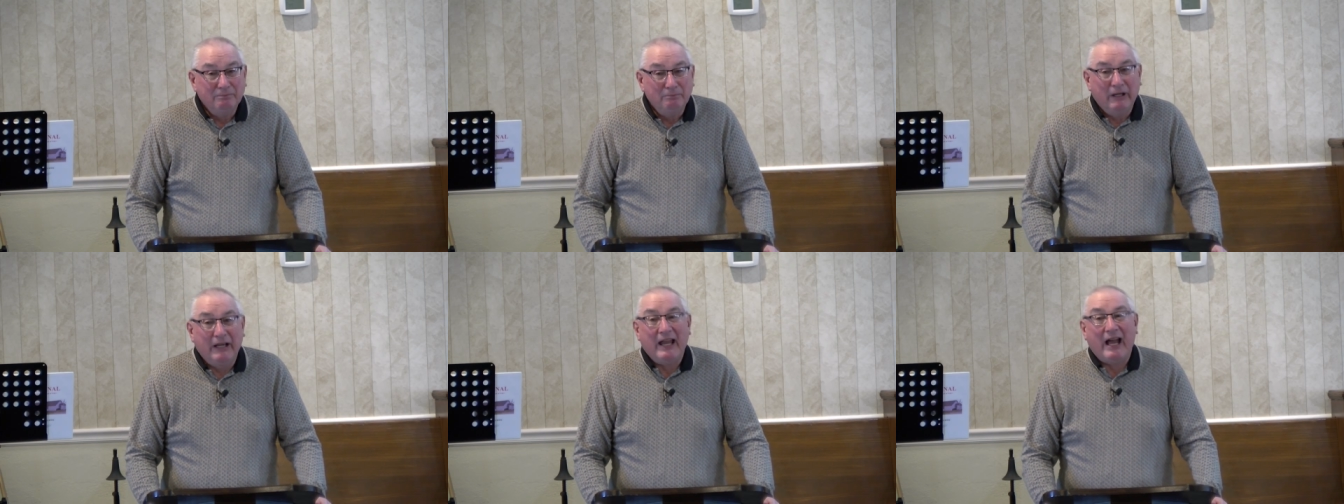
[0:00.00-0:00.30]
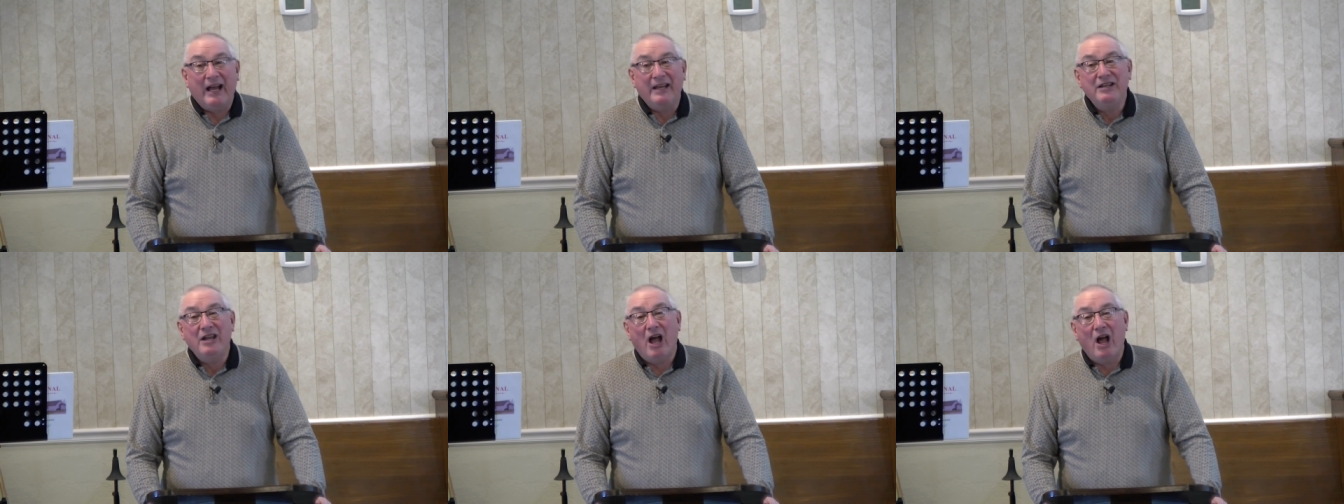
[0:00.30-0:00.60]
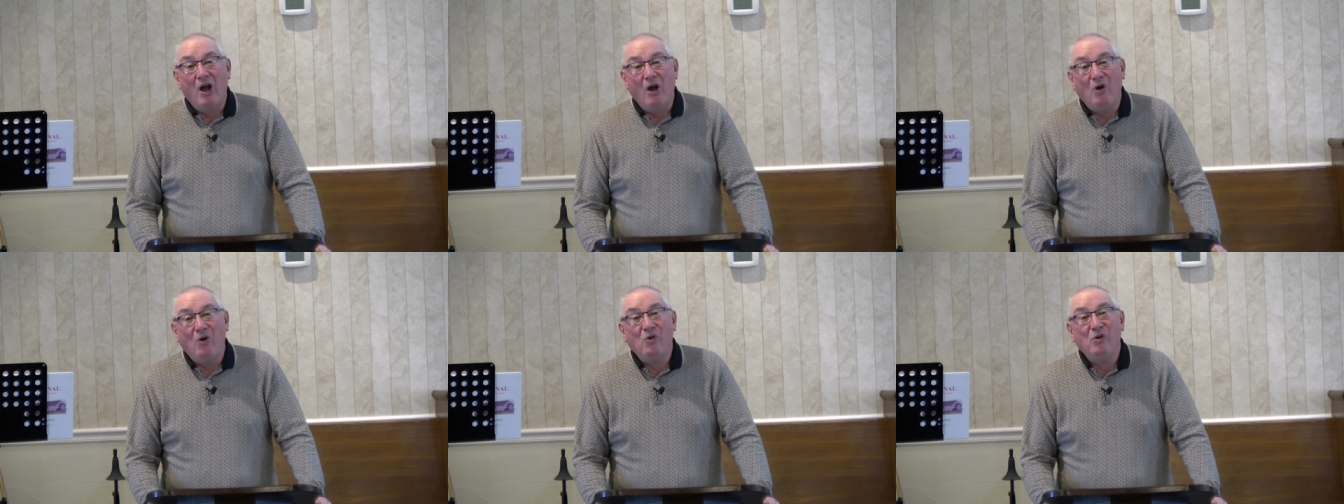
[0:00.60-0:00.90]
but I
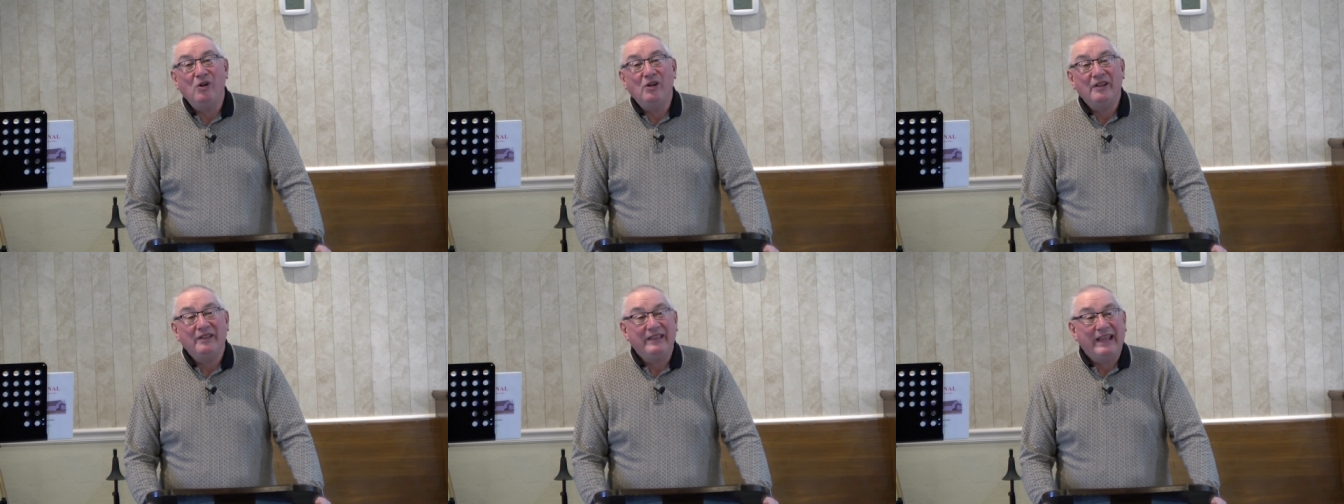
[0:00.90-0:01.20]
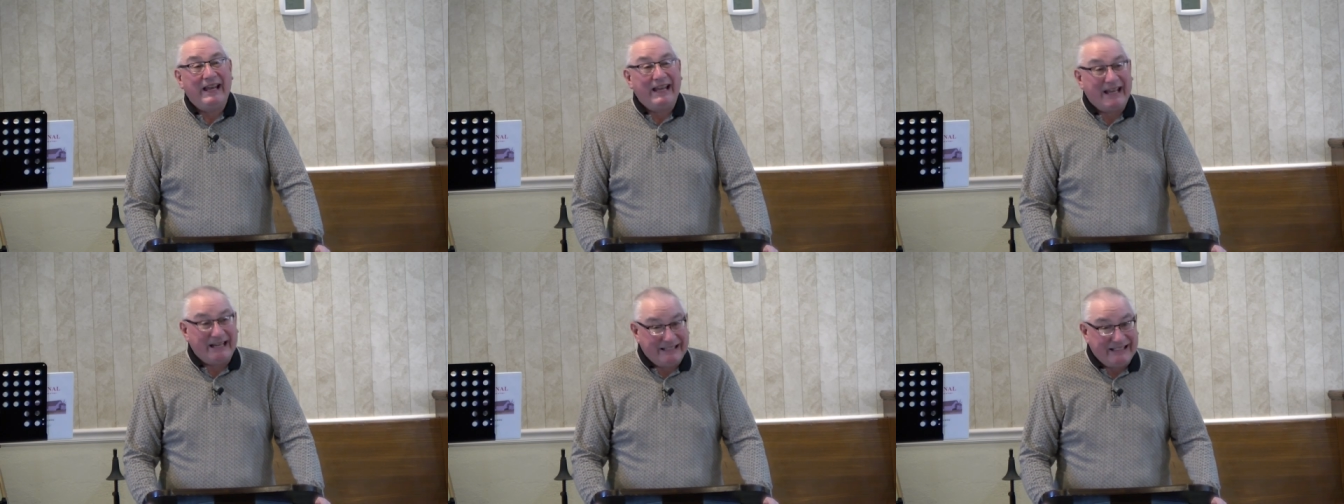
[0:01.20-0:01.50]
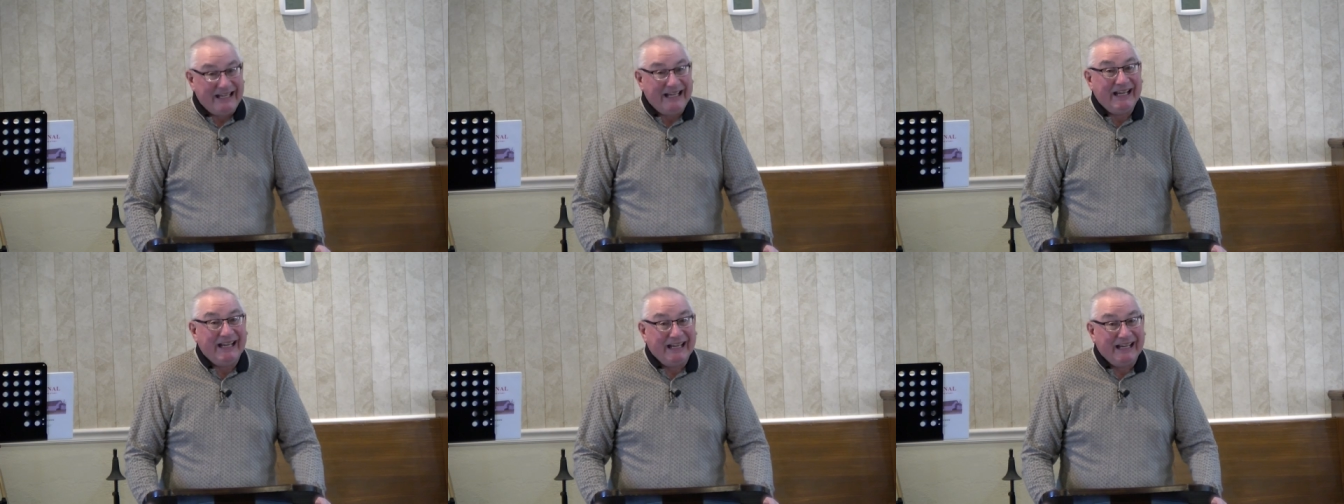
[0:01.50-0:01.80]
know that at
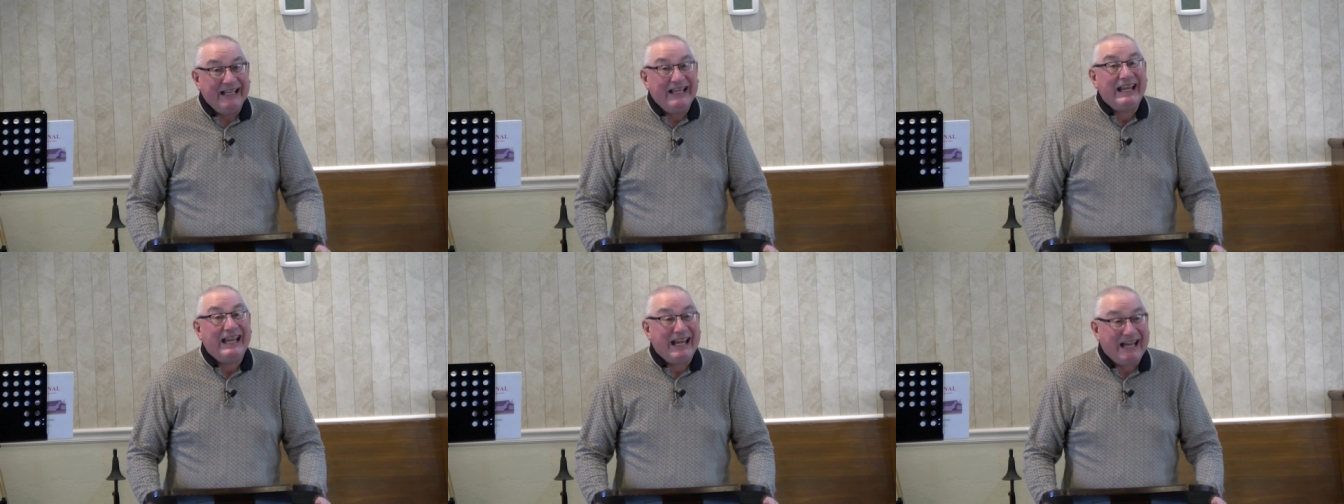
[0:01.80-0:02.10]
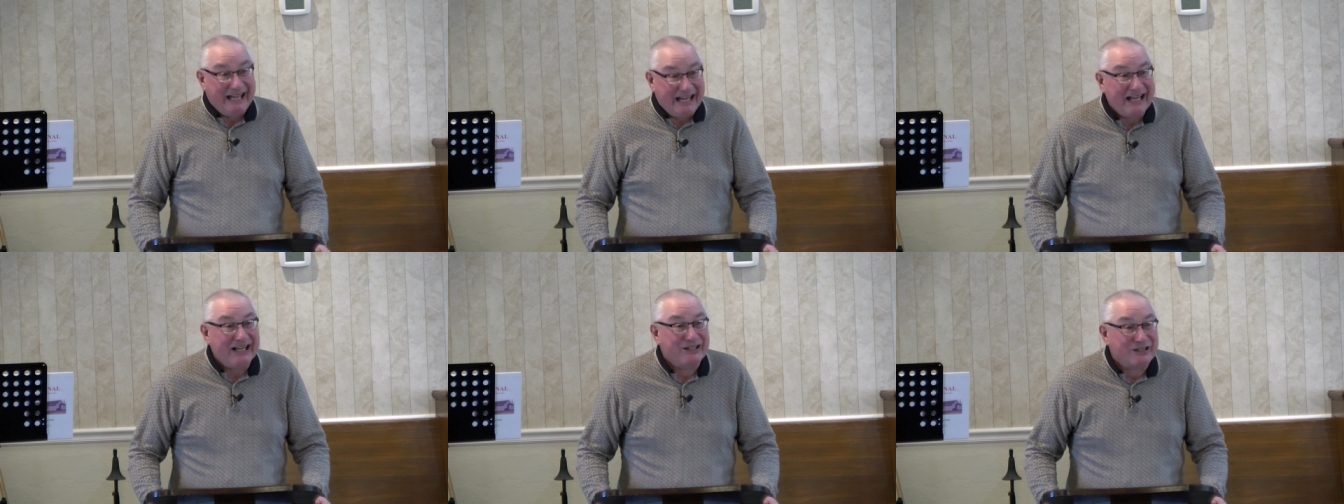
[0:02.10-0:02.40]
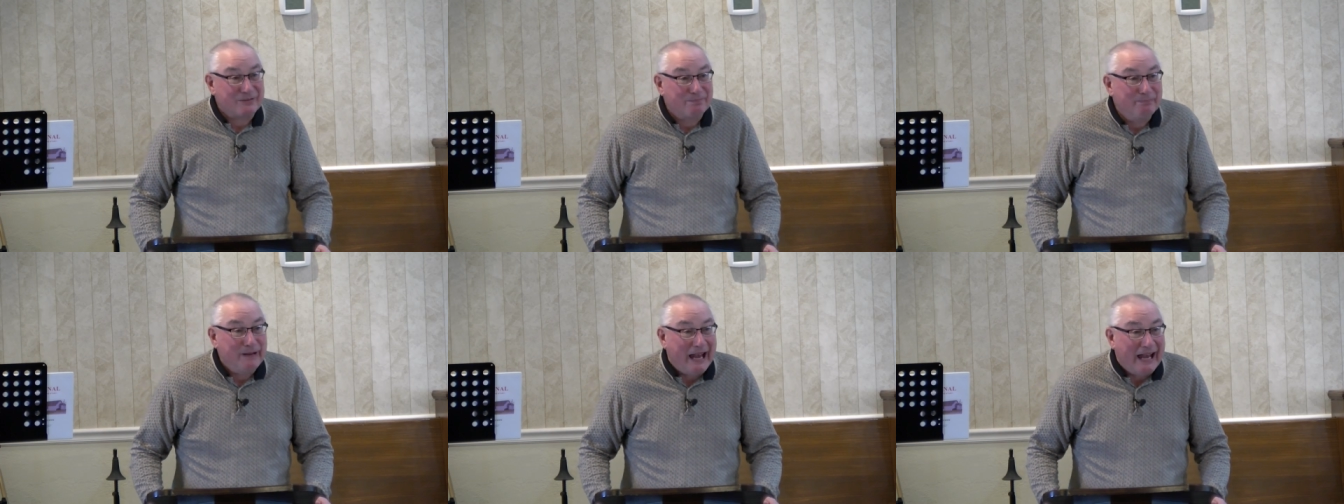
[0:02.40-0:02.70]
the end it
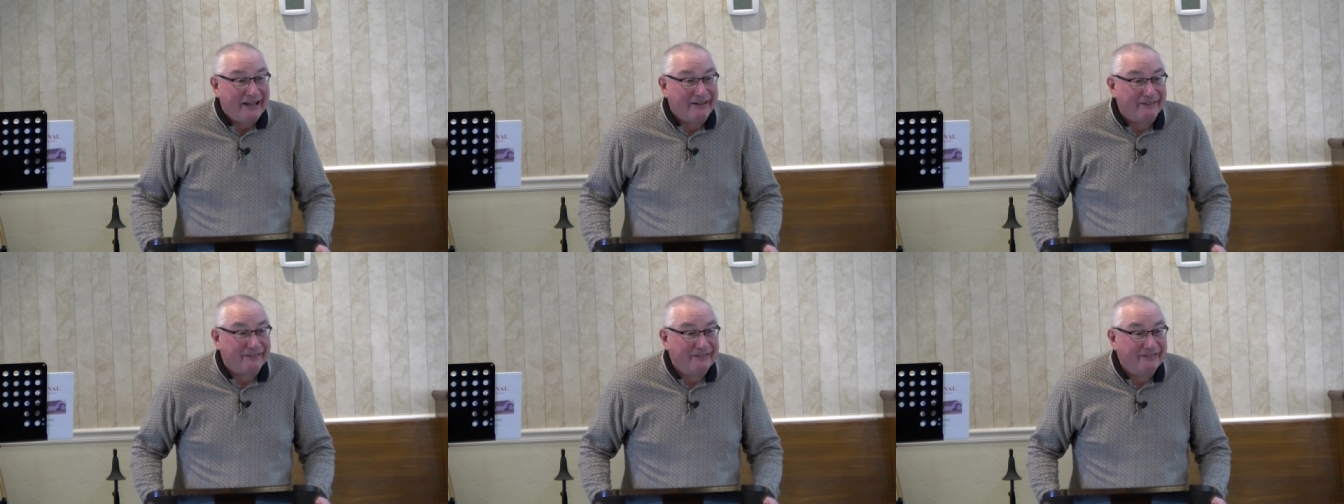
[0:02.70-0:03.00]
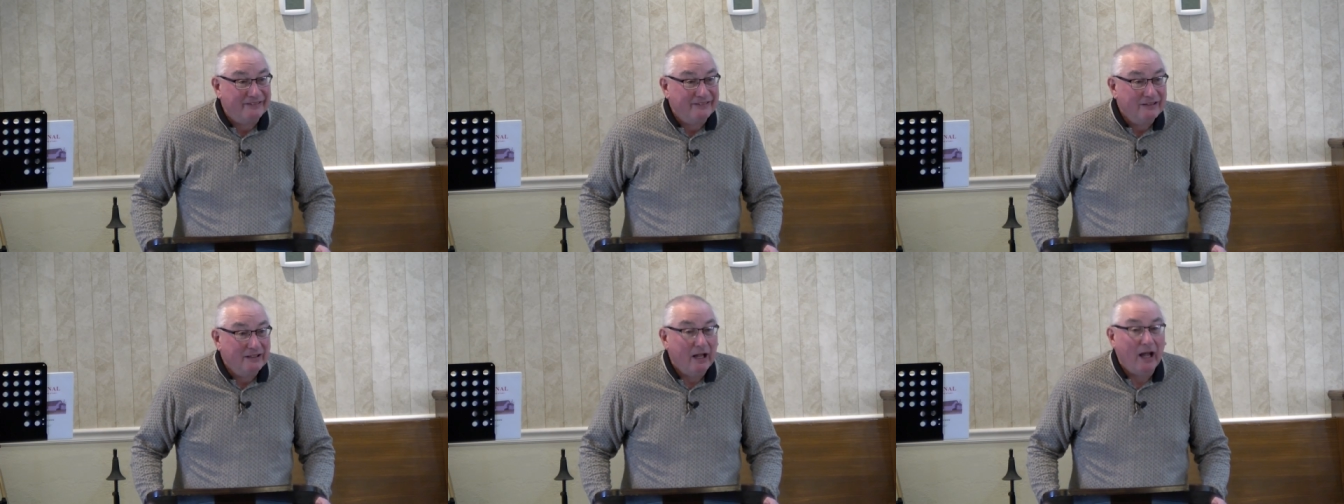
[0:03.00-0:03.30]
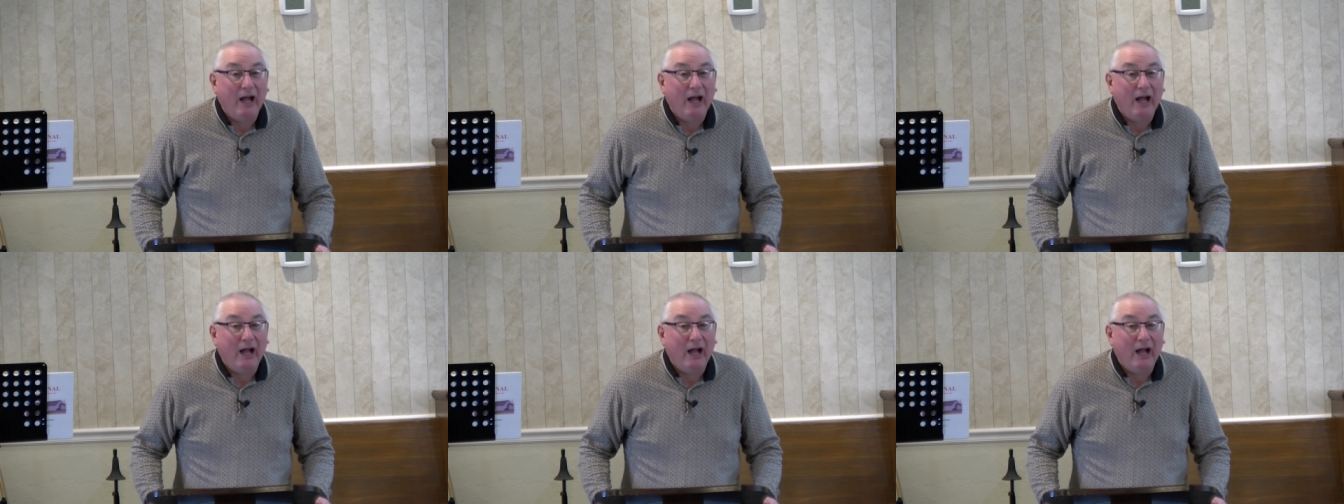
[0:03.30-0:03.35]
is better.